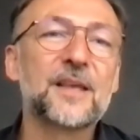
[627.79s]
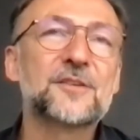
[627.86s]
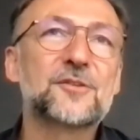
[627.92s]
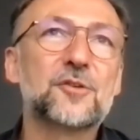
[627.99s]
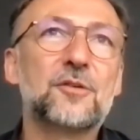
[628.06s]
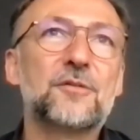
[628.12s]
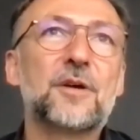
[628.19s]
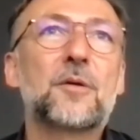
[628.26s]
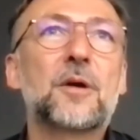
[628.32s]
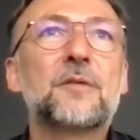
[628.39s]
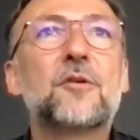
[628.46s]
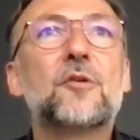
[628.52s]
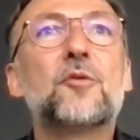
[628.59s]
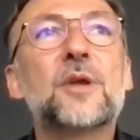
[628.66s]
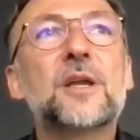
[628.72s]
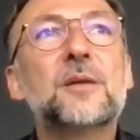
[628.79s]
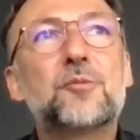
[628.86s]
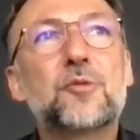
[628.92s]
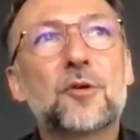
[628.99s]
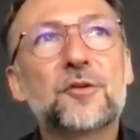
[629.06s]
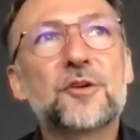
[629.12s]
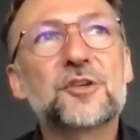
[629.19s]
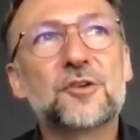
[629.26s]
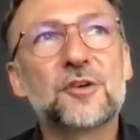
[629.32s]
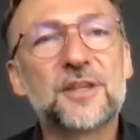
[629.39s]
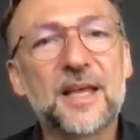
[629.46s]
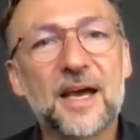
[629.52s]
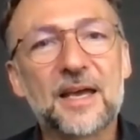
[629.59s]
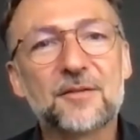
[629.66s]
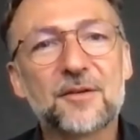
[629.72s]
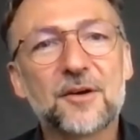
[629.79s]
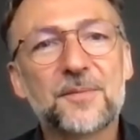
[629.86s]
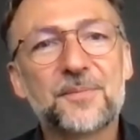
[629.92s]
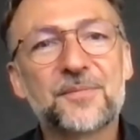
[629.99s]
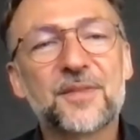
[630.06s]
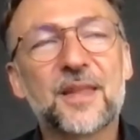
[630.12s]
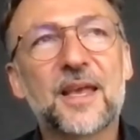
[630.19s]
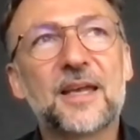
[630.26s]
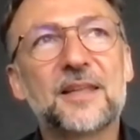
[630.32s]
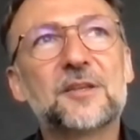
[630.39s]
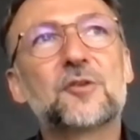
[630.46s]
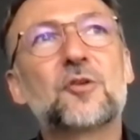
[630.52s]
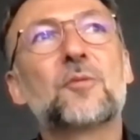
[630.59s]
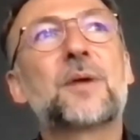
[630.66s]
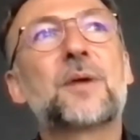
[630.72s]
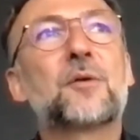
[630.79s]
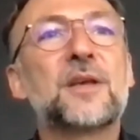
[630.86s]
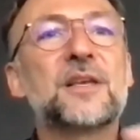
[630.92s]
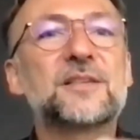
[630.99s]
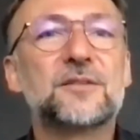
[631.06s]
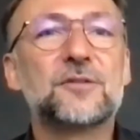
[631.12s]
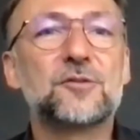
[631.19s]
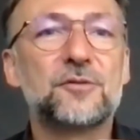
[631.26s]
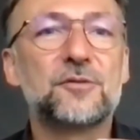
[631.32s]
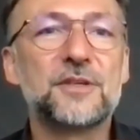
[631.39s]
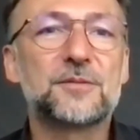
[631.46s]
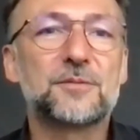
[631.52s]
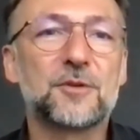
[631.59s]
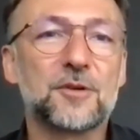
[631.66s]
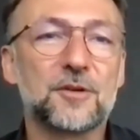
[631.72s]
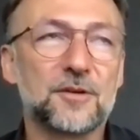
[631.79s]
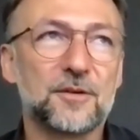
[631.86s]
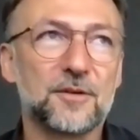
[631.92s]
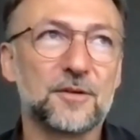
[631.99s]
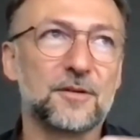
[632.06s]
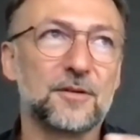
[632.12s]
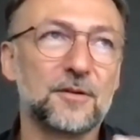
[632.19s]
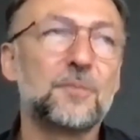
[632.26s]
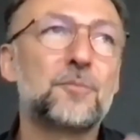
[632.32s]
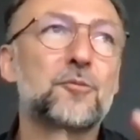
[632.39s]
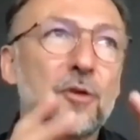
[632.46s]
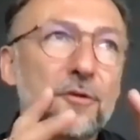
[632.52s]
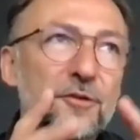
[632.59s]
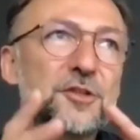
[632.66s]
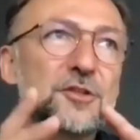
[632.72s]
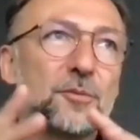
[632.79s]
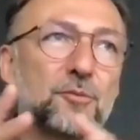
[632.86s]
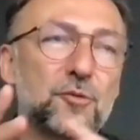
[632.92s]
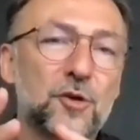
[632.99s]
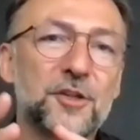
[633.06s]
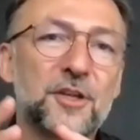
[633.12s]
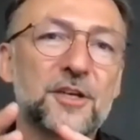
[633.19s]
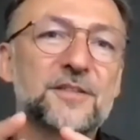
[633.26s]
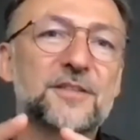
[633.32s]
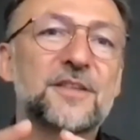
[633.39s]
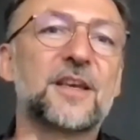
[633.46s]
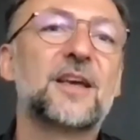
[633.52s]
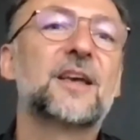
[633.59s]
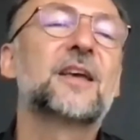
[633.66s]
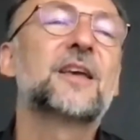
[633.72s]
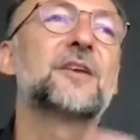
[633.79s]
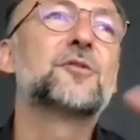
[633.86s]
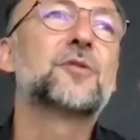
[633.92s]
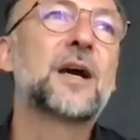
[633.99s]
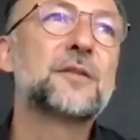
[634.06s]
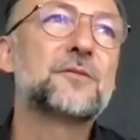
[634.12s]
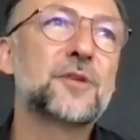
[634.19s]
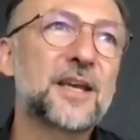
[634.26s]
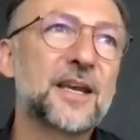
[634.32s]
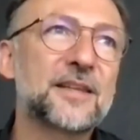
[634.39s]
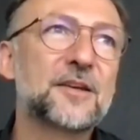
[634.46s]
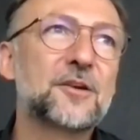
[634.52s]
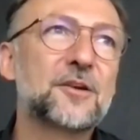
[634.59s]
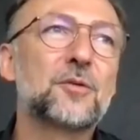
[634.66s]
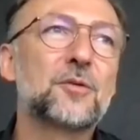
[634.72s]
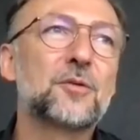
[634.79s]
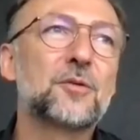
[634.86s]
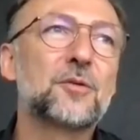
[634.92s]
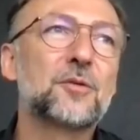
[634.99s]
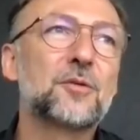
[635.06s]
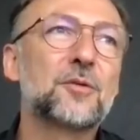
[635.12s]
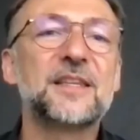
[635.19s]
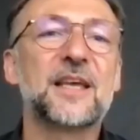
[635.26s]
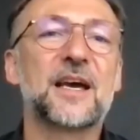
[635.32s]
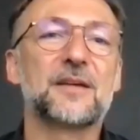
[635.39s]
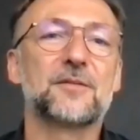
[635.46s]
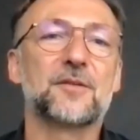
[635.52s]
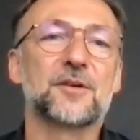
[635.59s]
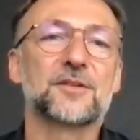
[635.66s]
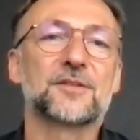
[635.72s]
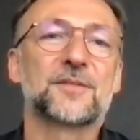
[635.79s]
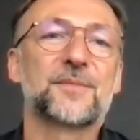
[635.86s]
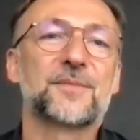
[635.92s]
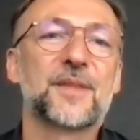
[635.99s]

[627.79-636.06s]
So they were a real professional diver. And in comparison to these professional products, you had the category of skin divers.